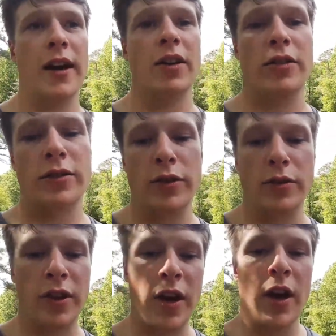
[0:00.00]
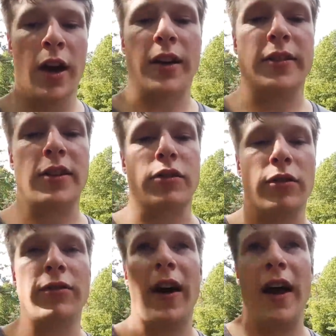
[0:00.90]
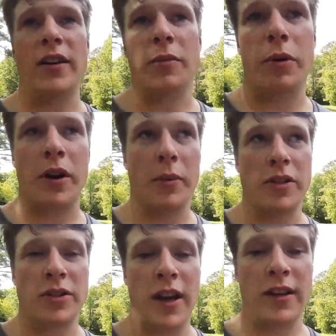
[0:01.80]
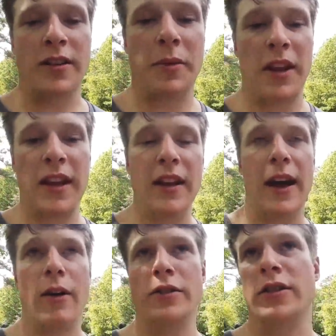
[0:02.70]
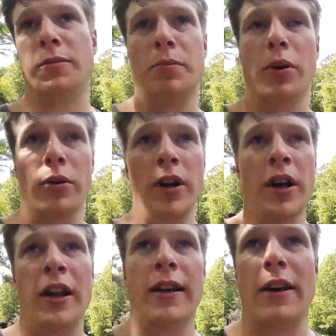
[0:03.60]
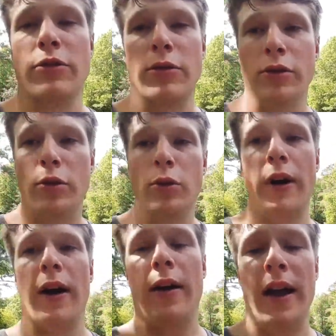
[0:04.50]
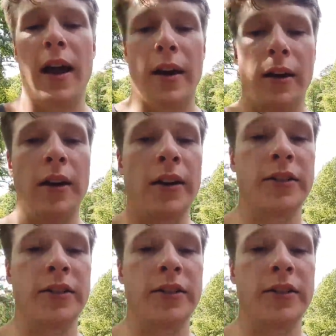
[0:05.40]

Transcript: I can just use a central fan to pretty much take some of the heat out and just pull natural cool air in.